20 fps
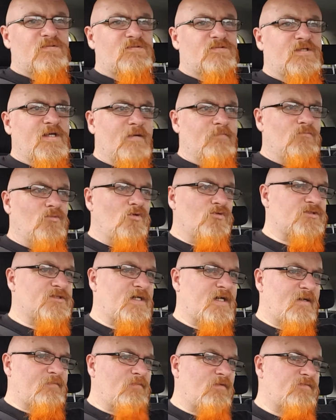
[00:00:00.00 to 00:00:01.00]
take more
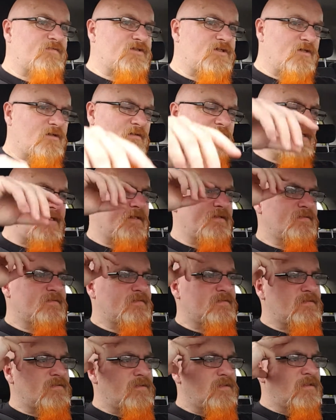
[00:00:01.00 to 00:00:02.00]
time off shortly.
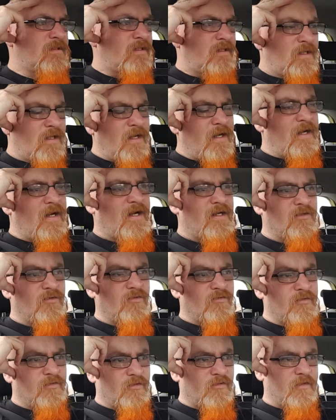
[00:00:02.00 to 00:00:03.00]
I
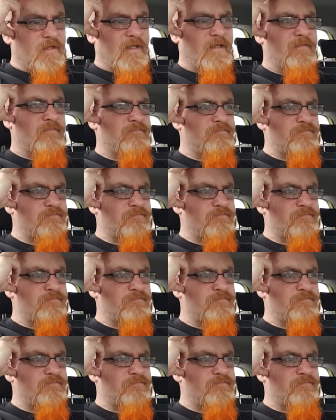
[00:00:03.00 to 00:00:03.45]
don't know yet.